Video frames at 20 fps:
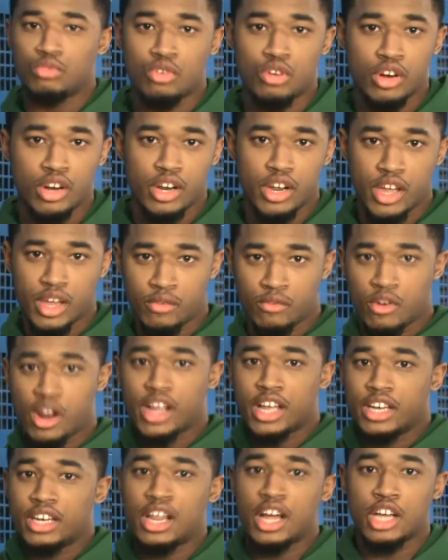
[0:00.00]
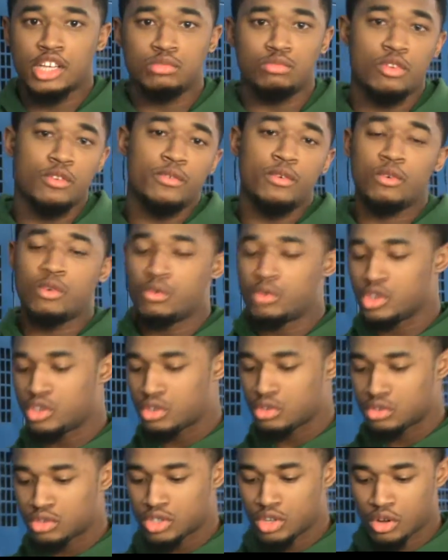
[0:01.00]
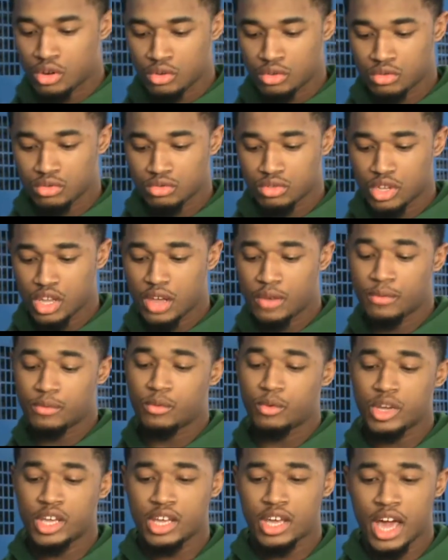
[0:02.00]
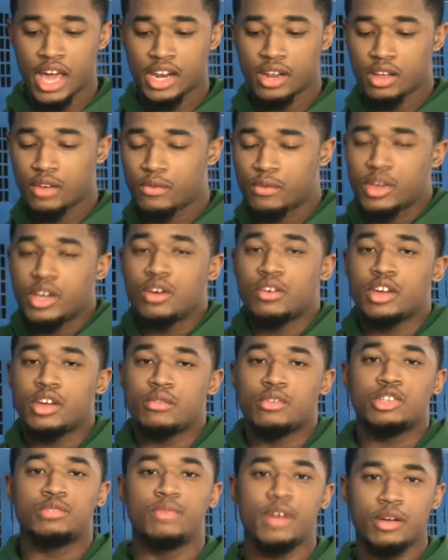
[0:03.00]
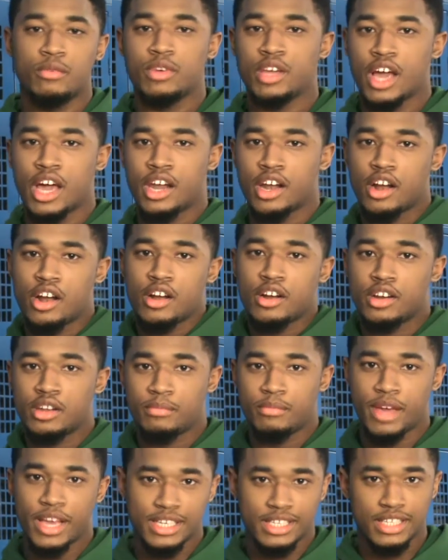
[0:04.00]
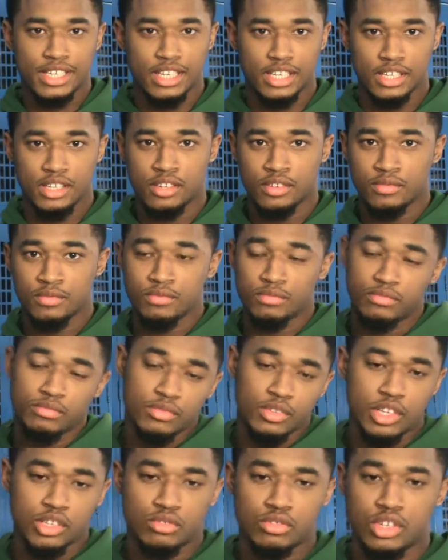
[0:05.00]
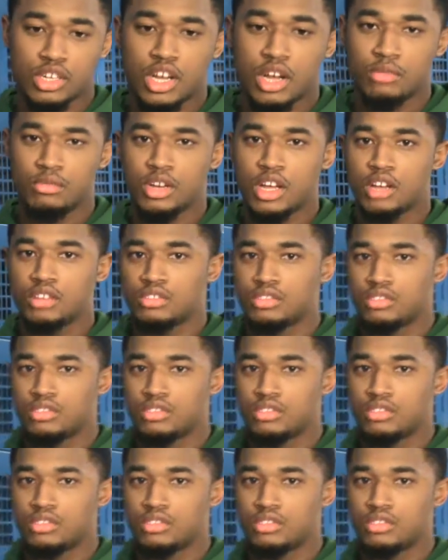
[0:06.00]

more and recognized more for what we do. So if we got if we gonna get respect, we gotta earn it basically. Okay. Come down